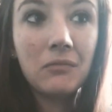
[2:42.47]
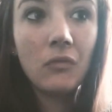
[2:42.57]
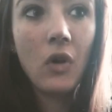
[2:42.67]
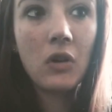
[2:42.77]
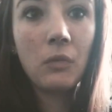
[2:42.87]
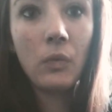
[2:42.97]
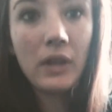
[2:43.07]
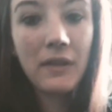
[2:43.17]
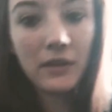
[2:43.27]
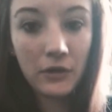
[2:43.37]
walk
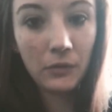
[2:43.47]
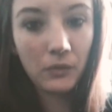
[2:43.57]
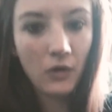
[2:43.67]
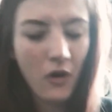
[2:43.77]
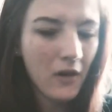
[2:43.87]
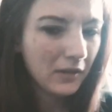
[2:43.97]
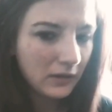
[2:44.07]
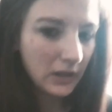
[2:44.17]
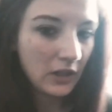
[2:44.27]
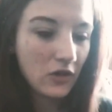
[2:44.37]
with you
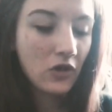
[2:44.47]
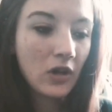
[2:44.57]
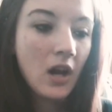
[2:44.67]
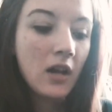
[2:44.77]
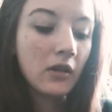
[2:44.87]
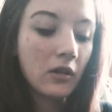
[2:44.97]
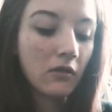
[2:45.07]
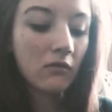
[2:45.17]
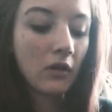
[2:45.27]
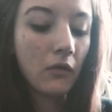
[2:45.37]
on leash,
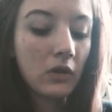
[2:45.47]
it'll